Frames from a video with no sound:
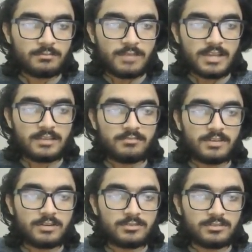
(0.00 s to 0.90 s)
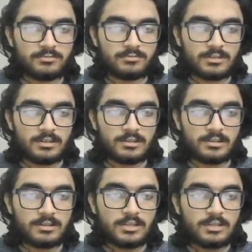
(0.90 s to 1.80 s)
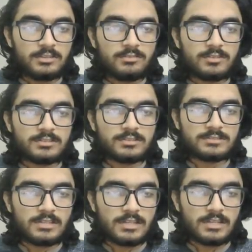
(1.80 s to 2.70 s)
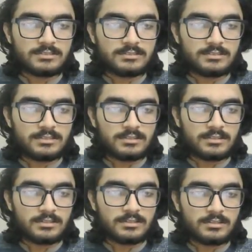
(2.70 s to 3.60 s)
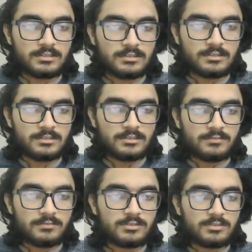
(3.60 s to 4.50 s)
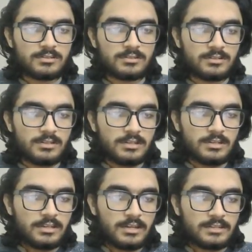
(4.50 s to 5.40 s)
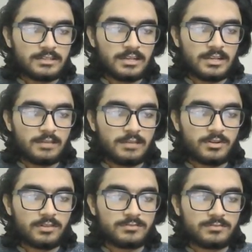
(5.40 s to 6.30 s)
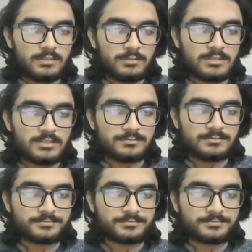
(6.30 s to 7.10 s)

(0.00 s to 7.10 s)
black and white or the full color, you can select the full color. And the alignment of the image,